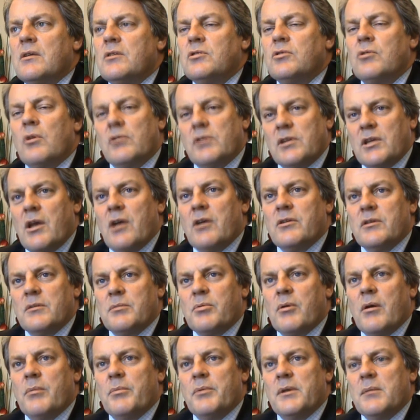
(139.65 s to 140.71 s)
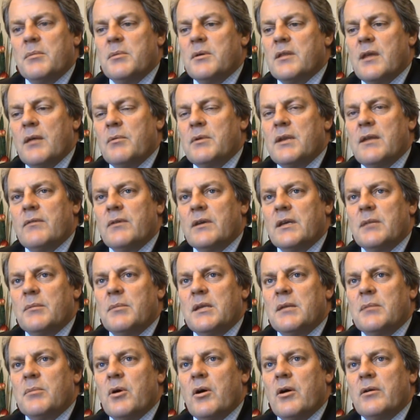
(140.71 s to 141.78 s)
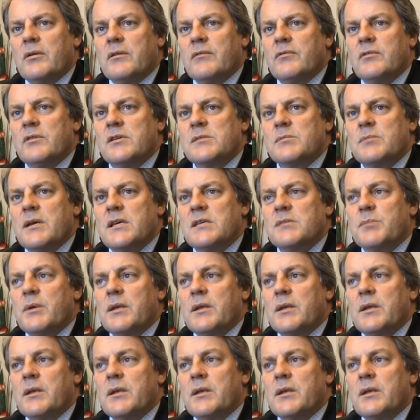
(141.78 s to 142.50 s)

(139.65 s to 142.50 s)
not to go to the property, but they were never going to be the buyer in the first place.